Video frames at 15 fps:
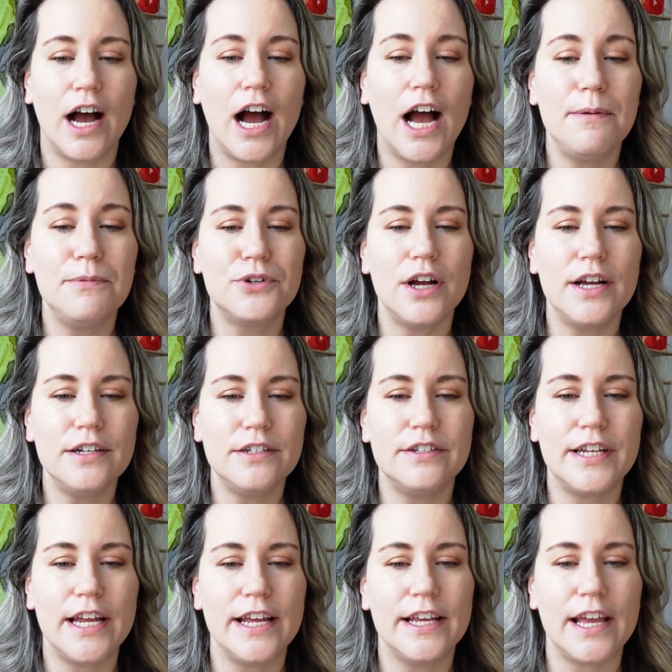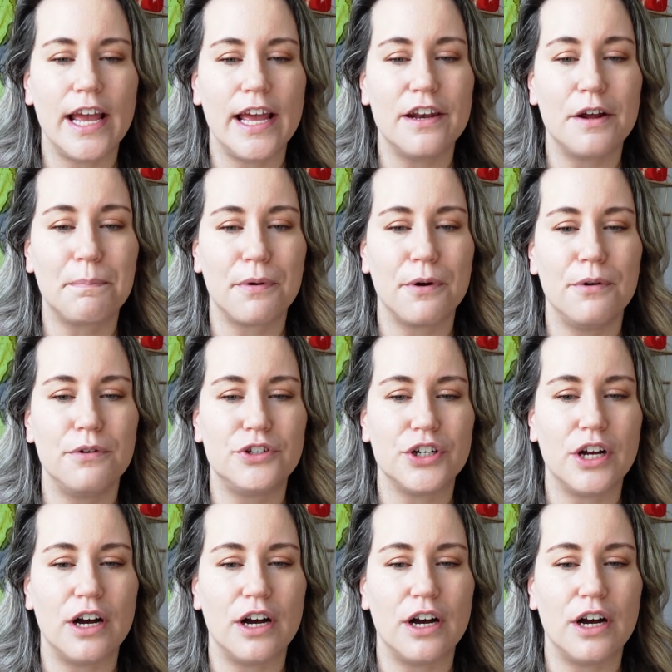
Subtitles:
I'm trying to take an approach